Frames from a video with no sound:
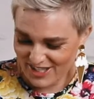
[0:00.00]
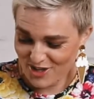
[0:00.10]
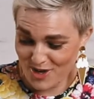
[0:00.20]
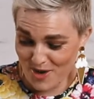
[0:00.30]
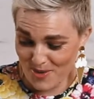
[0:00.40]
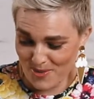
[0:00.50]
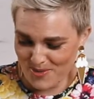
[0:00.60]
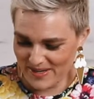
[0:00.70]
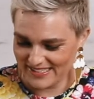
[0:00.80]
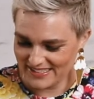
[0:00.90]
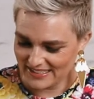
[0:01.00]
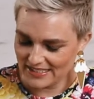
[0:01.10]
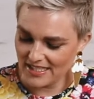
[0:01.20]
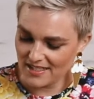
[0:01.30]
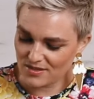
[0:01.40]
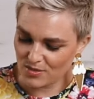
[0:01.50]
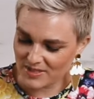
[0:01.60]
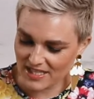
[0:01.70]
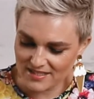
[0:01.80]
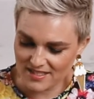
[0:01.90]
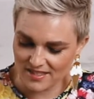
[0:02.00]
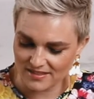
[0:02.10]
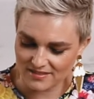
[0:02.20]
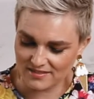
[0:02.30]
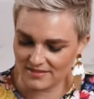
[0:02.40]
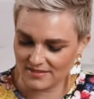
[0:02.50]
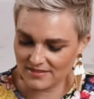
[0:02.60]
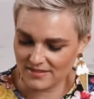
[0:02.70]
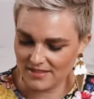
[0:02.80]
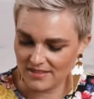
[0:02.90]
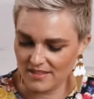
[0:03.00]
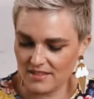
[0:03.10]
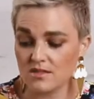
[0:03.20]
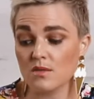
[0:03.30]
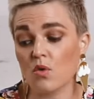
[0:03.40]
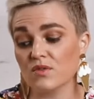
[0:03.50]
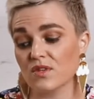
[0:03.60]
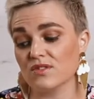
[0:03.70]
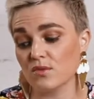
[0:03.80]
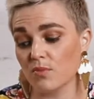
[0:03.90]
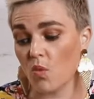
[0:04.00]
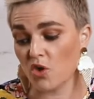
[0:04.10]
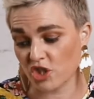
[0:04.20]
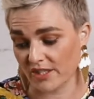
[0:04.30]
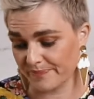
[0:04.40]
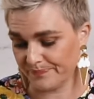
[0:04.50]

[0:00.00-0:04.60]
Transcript: You! Super taster. Also super washer.